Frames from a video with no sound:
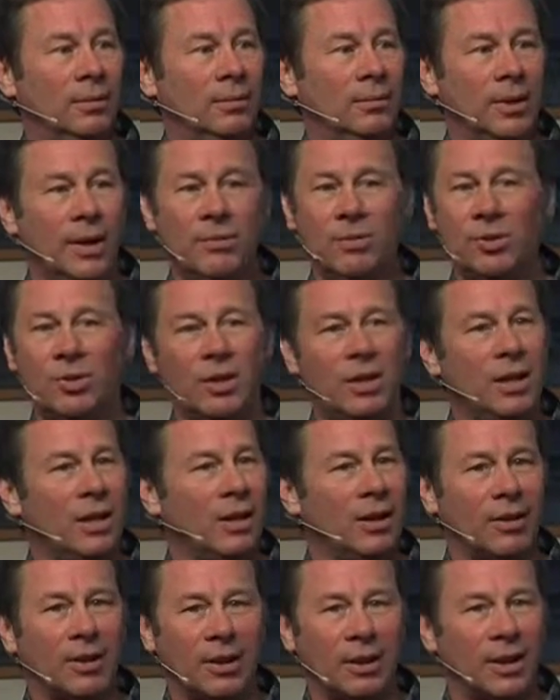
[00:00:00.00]
Never seen
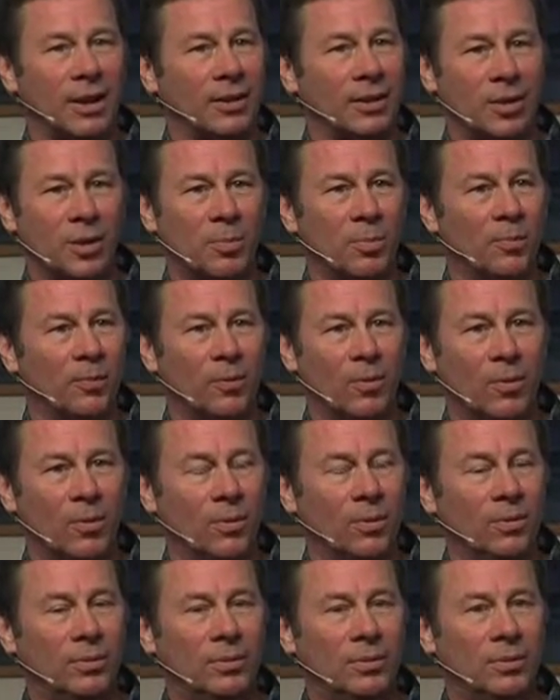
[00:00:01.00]
anything like this before.
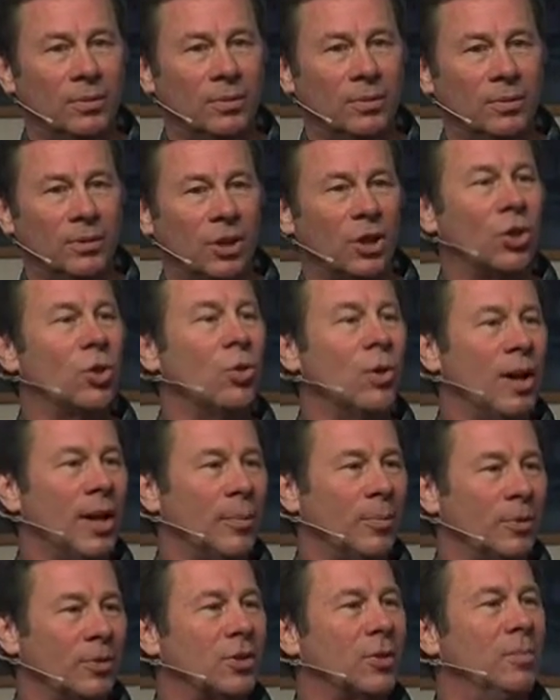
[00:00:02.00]
It's
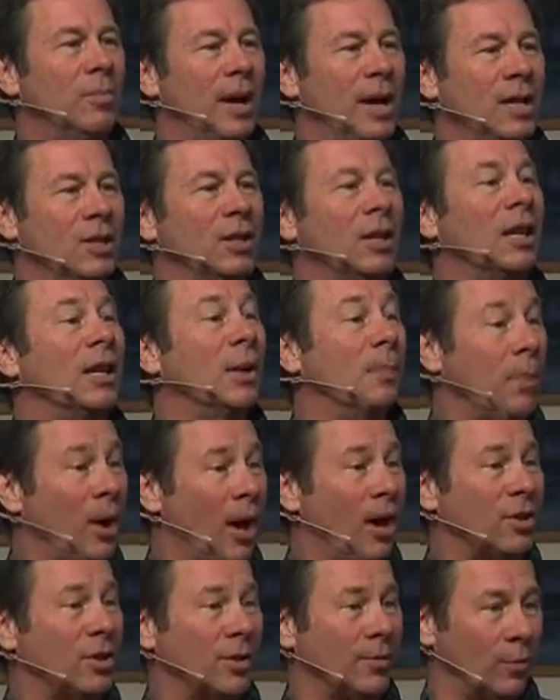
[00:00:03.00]
incredible. It's amazing in a
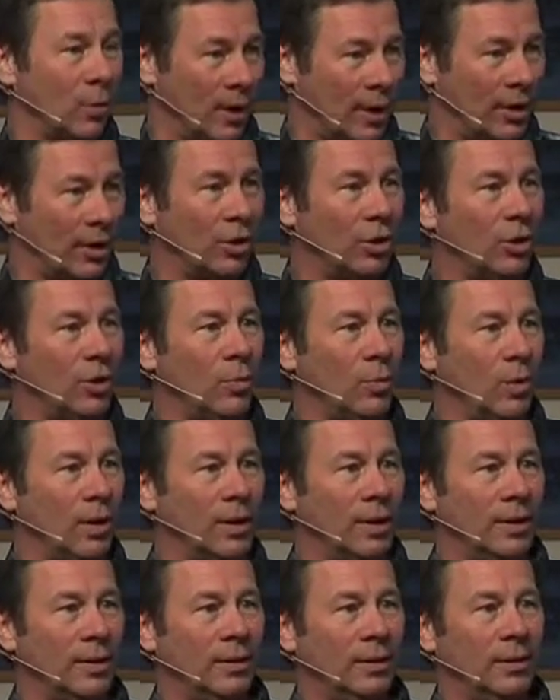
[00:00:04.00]
positive way, in a good
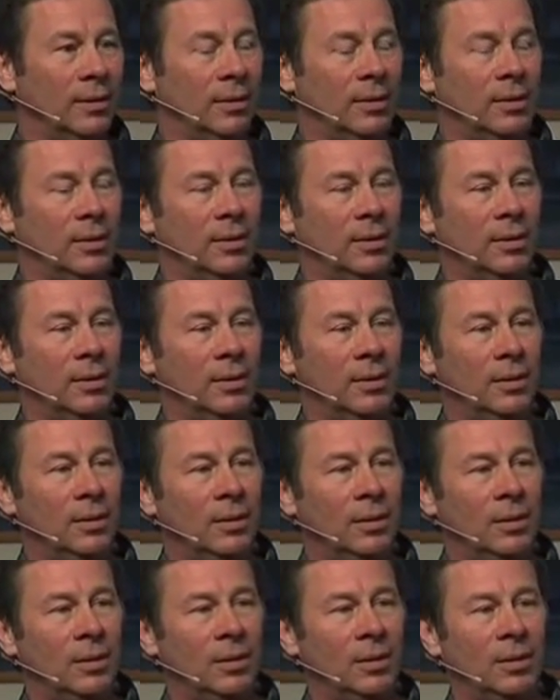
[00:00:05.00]
way.
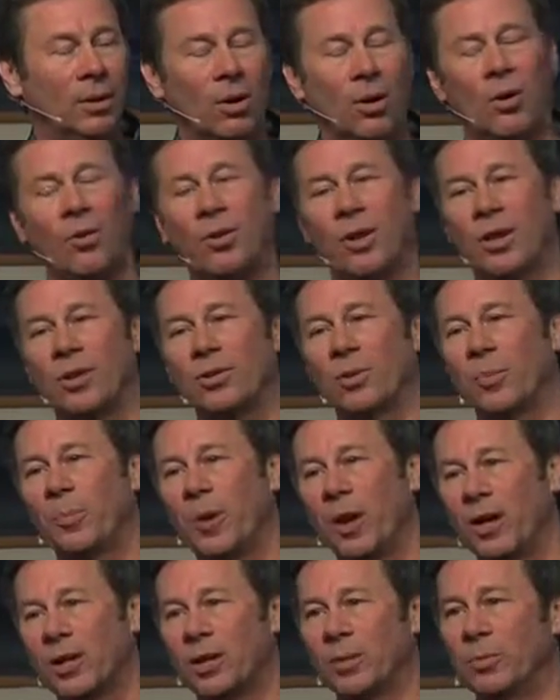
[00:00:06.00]
All things are
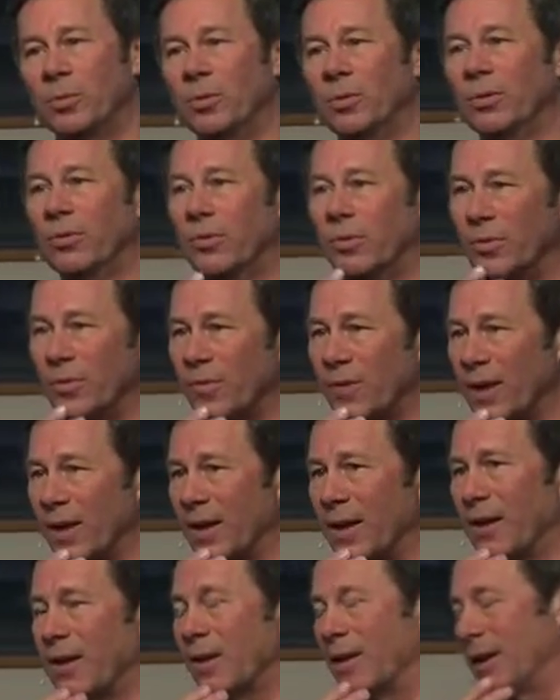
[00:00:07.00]
possible through
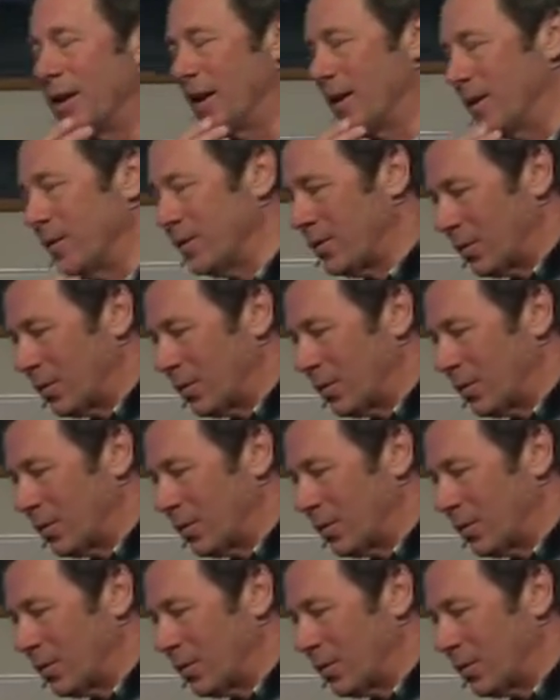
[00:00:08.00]
faith in